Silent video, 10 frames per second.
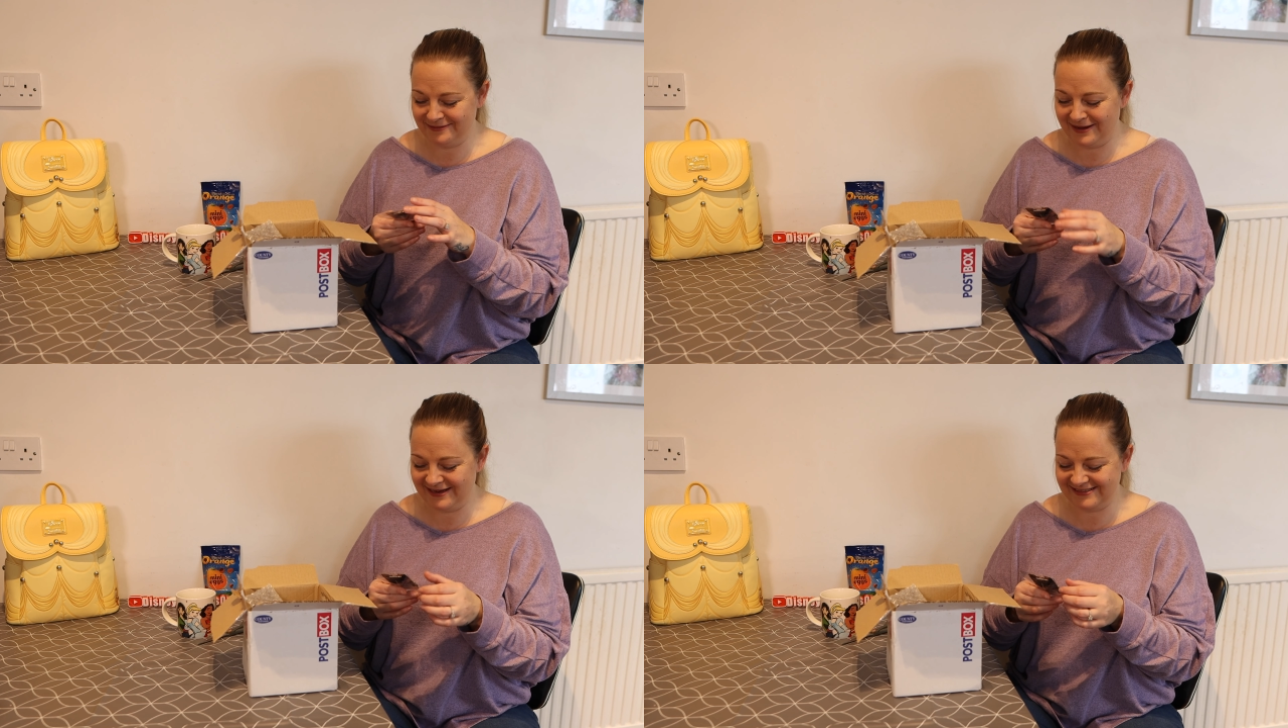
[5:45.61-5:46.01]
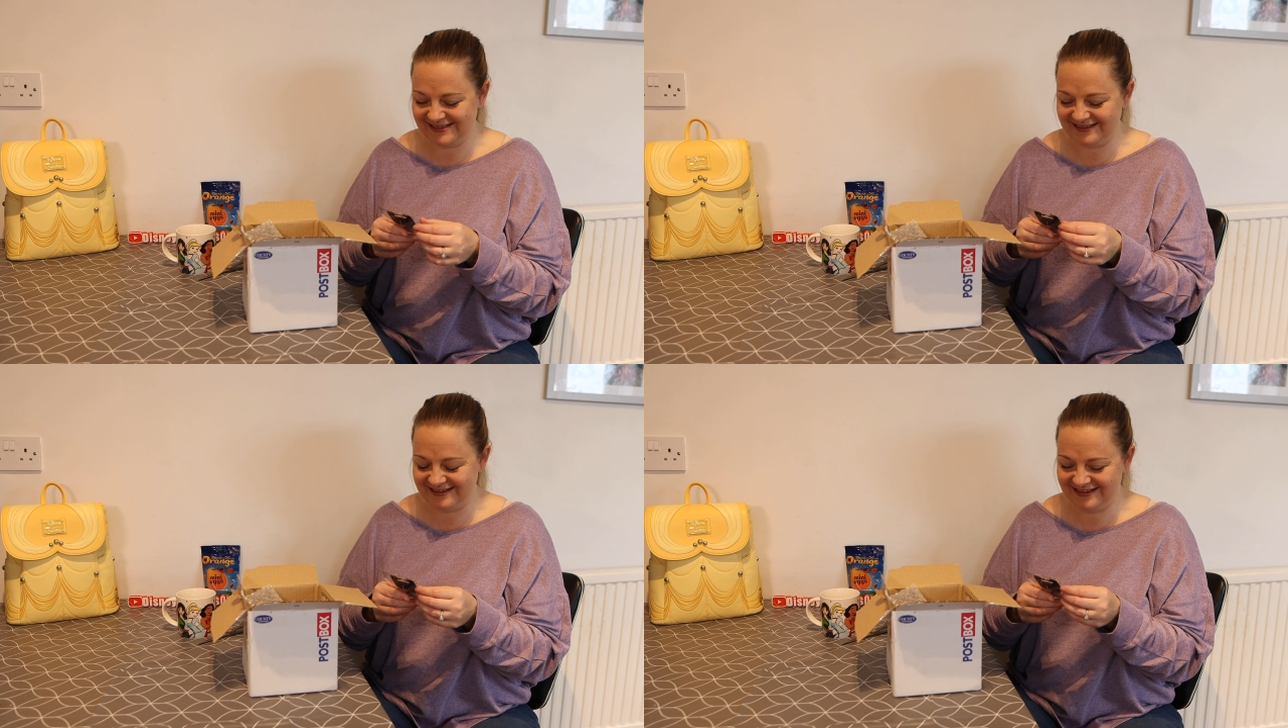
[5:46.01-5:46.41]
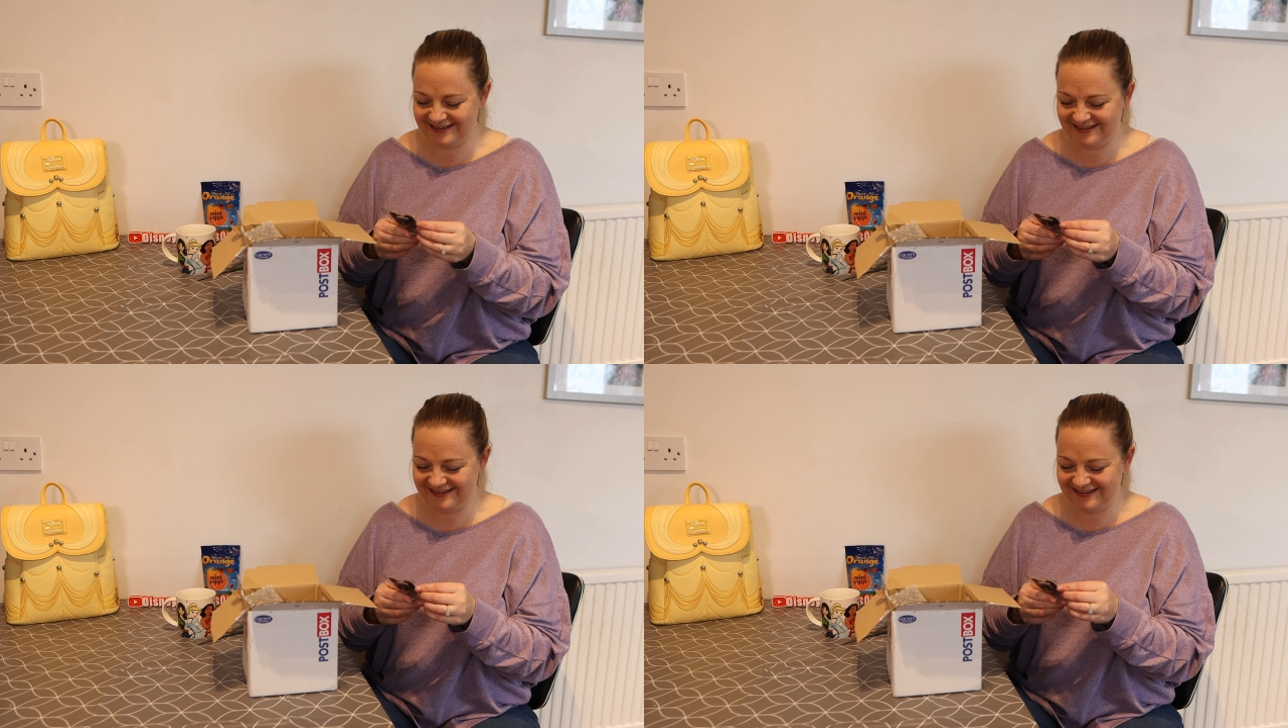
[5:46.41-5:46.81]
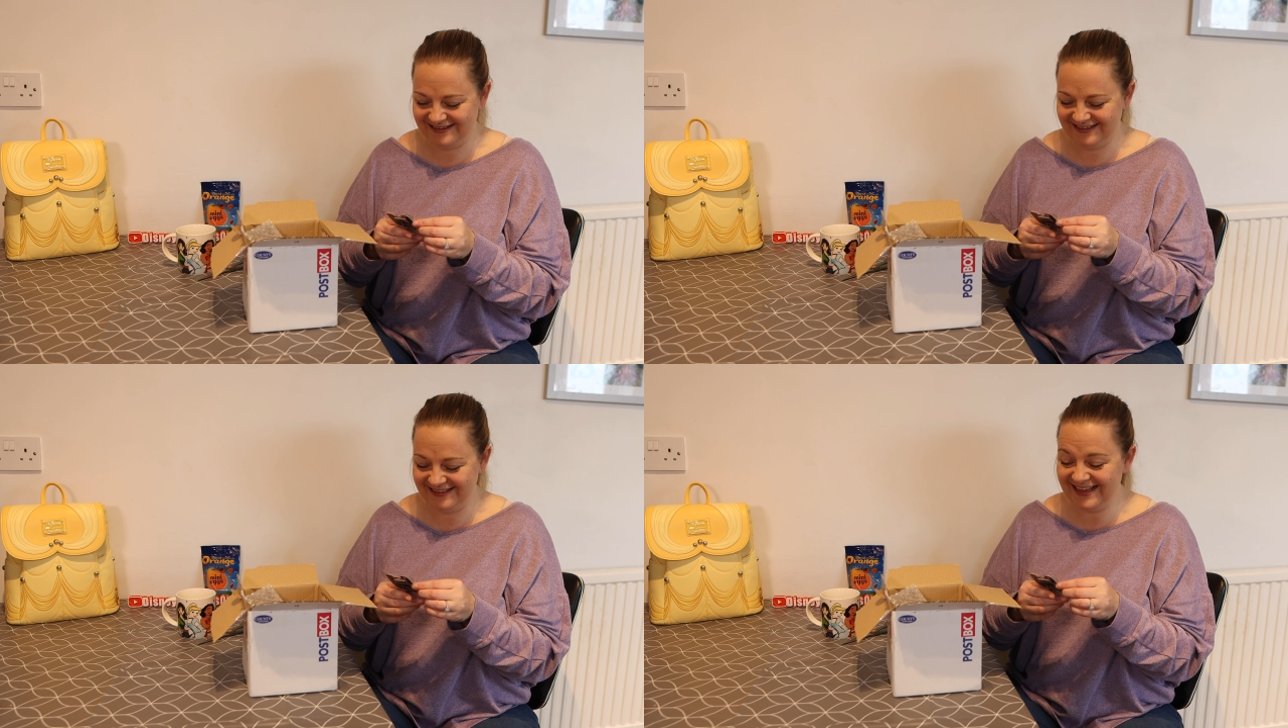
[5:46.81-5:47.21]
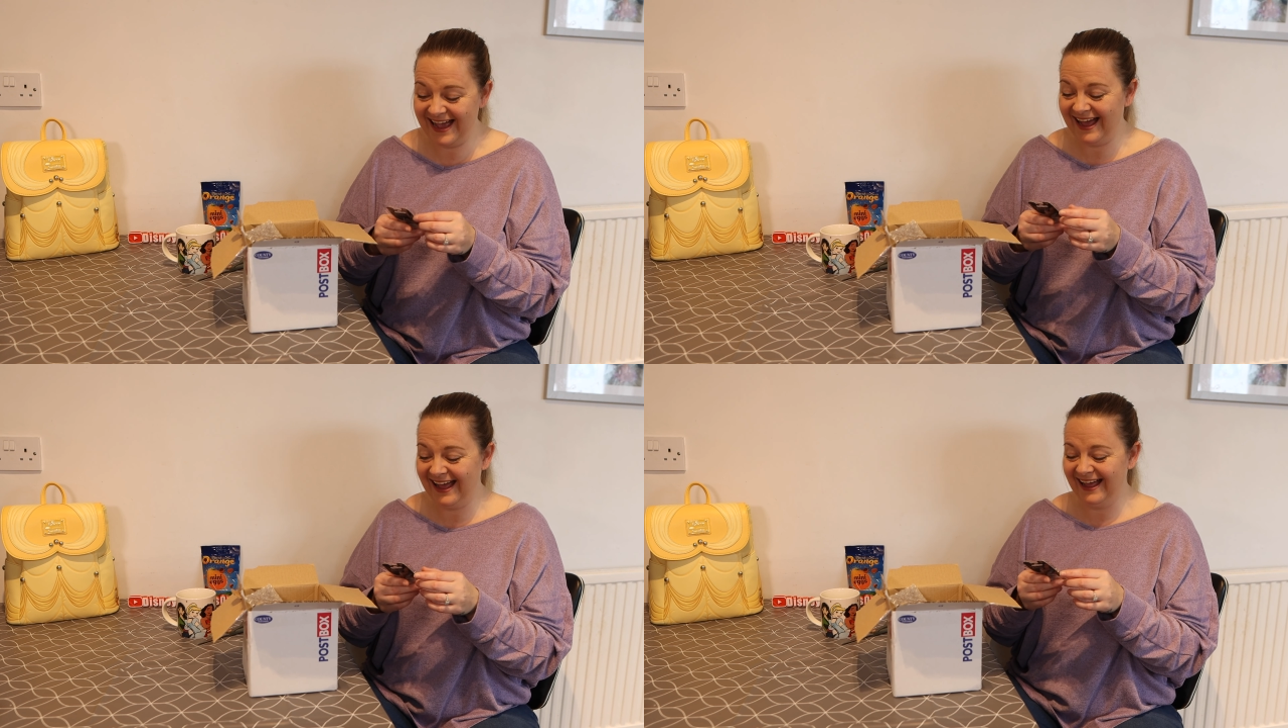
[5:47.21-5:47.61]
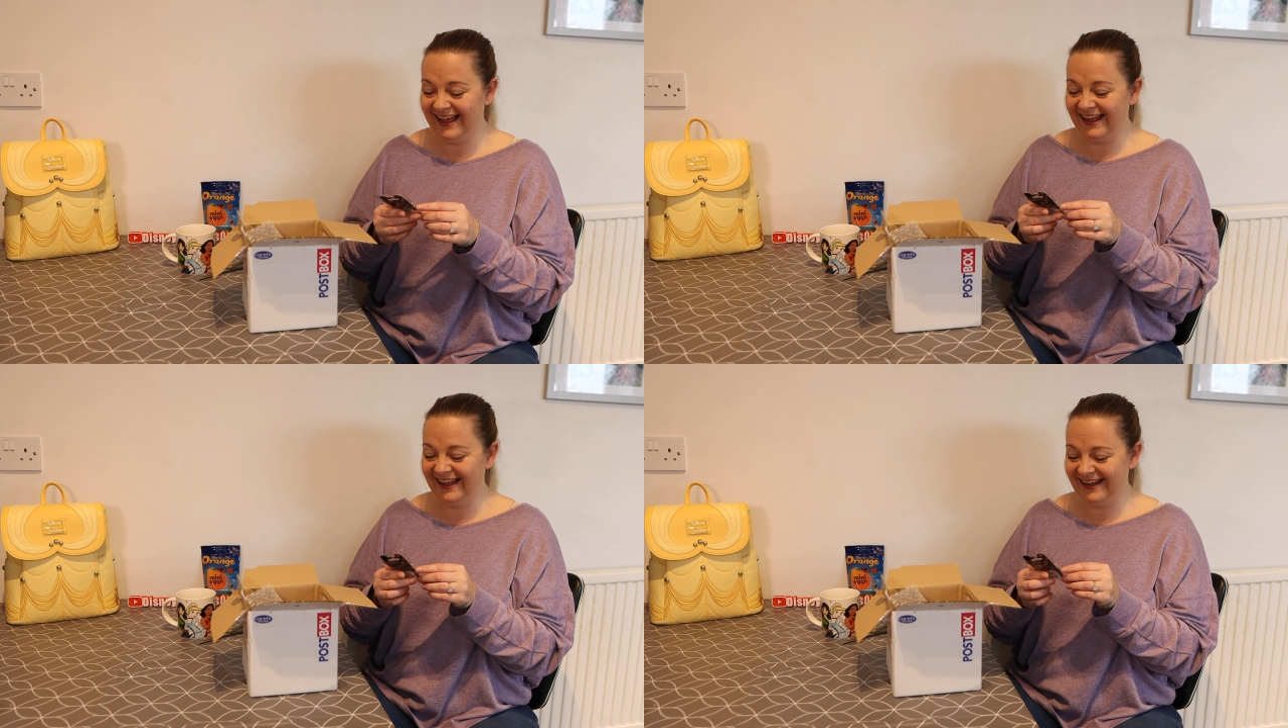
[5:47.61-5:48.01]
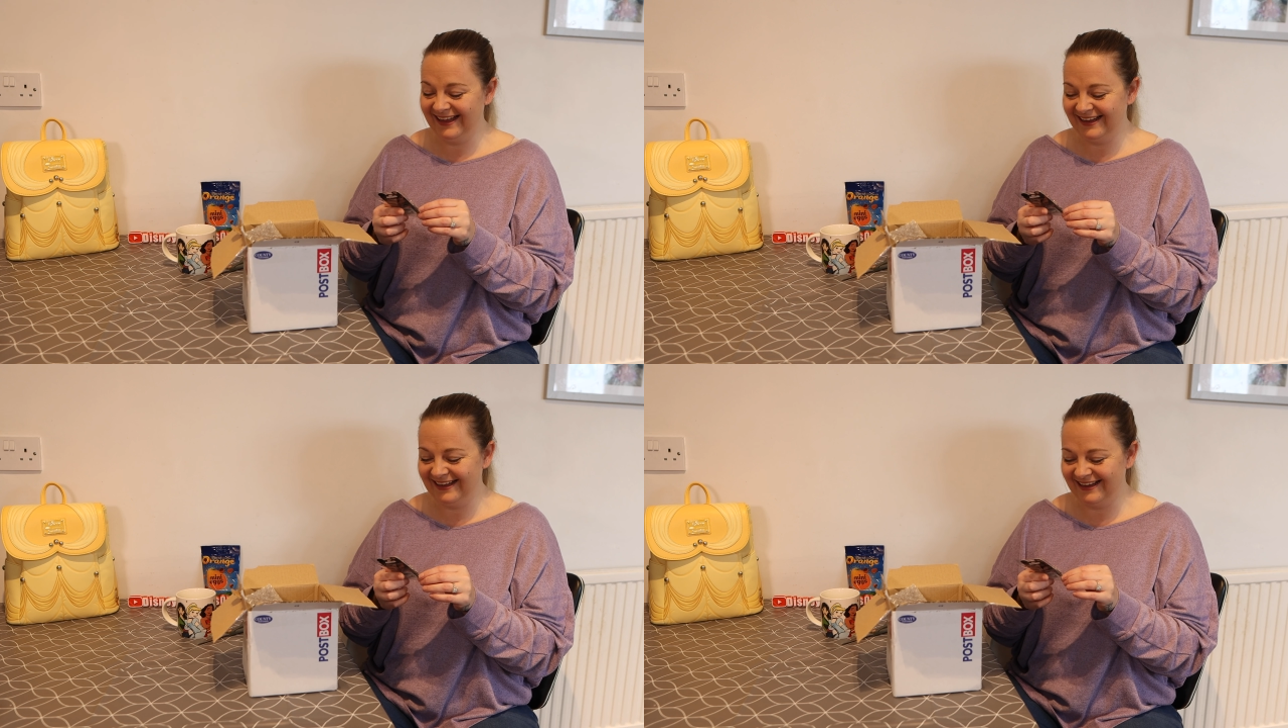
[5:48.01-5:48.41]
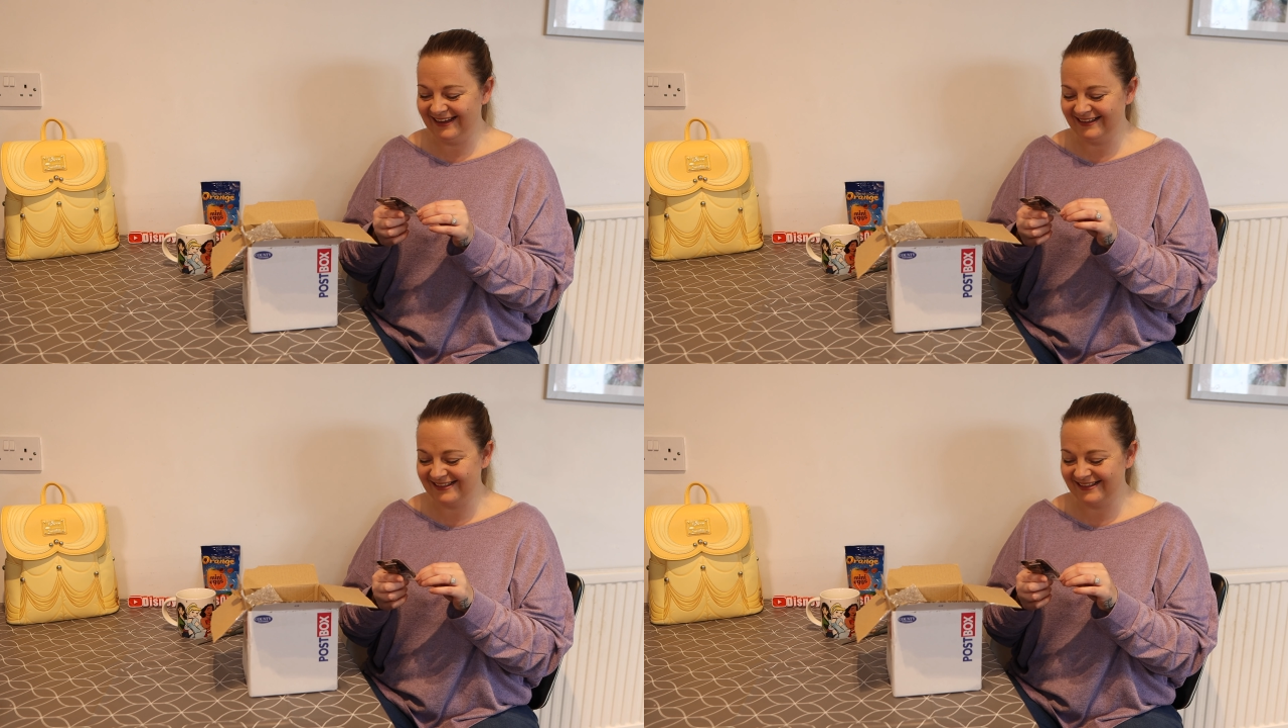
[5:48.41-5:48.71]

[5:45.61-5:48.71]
amazing. Yay!